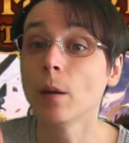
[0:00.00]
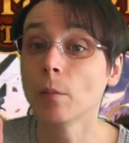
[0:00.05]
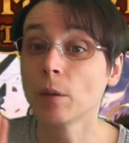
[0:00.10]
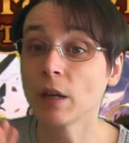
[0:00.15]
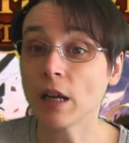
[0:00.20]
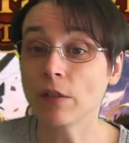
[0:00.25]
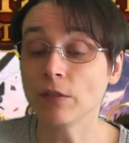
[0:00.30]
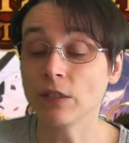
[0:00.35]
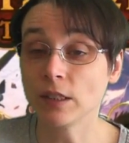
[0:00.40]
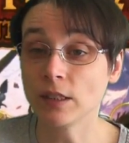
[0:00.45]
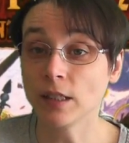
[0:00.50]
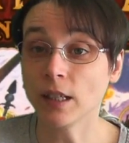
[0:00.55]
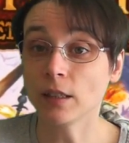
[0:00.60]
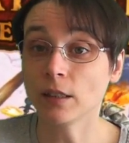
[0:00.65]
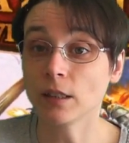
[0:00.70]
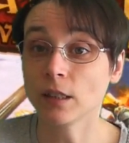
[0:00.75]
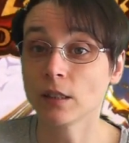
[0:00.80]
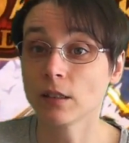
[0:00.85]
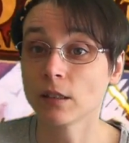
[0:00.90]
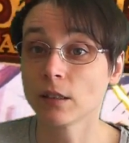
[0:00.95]
But having
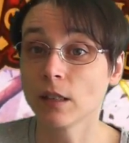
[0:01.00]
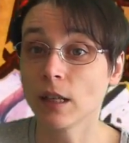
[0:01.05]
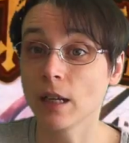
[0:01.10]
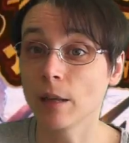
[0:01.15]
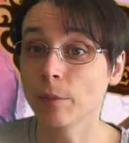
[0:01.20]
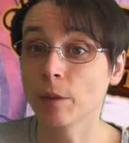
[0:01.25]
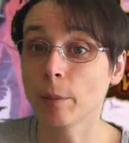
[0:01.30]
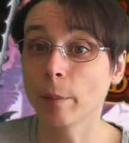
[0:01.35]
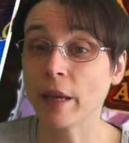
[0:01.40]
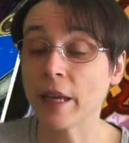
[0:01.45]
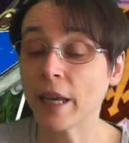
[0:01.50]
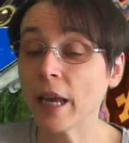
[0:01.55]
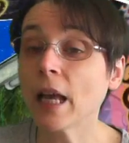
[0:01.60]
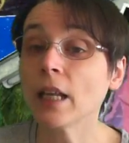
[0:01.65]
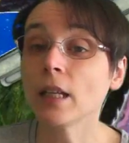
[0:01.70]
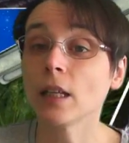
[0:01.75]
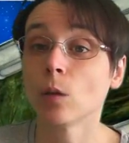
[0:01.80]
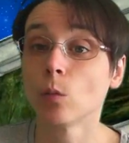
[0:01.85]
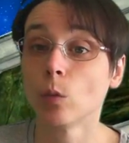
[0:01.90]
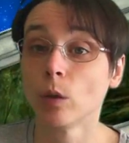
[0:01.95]
said this, the
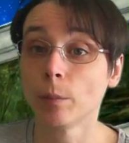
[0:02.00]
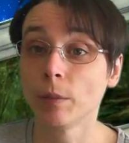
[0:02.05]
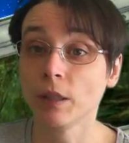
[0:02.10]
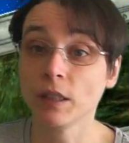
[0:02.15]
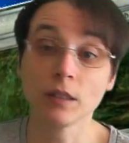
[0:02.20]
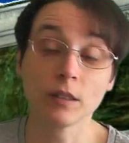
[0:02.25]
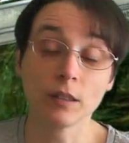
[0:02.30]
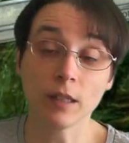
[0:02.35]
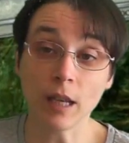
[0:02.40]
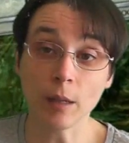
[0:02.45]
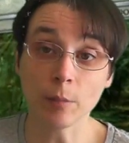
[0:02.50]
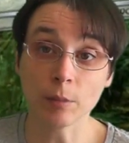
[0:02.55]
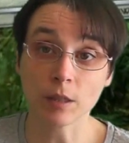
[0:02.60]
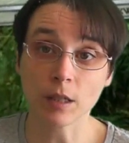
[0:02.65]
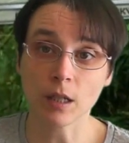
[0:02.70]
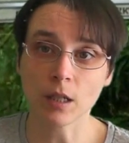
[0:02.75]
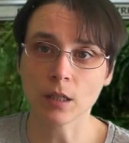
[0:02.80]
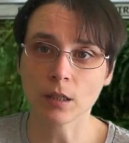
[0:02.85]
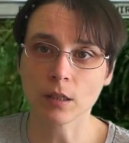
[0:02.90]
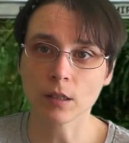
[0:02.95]
mechanic would be the same as
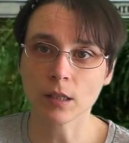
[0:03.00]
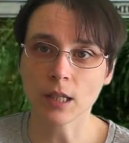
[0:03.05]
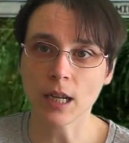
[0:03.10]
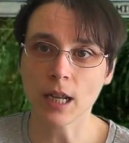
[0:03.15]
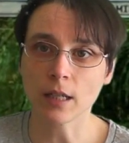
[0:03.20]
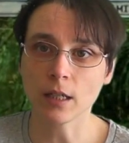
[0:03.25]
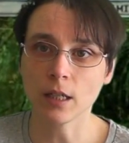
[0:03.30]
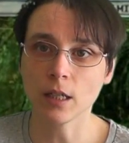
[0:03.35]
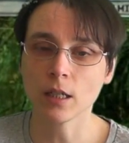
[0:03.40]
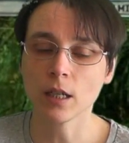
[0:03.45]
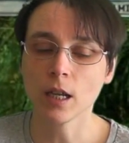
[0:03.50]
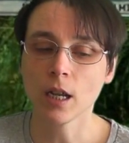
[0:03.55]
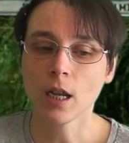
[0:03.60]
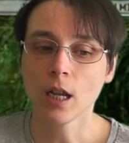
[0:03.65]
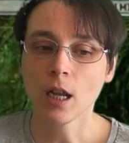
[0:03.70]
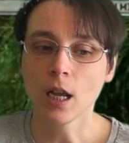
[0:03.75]
I understand it.